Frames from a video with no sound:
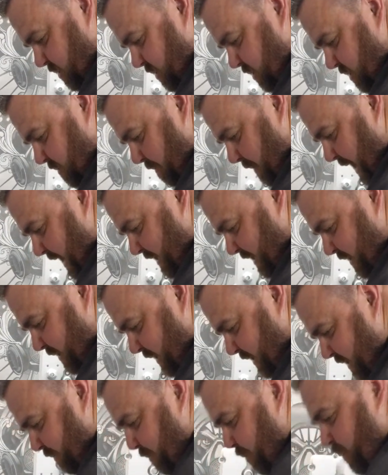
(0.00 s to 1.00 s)
mask
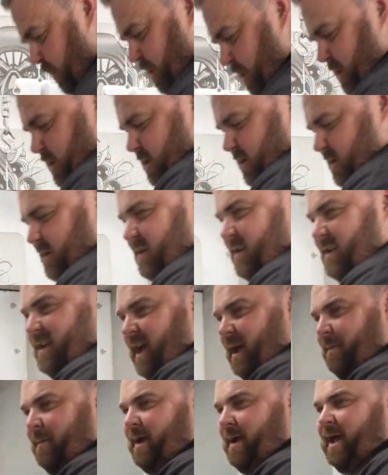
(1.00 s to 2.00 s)
this more.
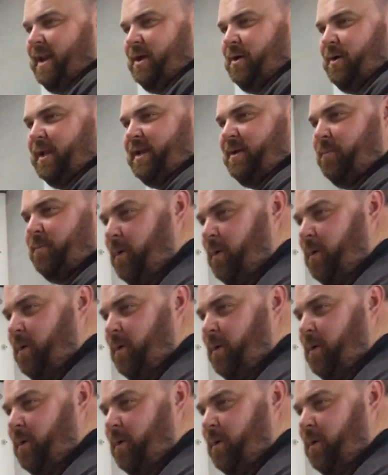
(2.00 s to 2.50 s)
I mean, I know I didn't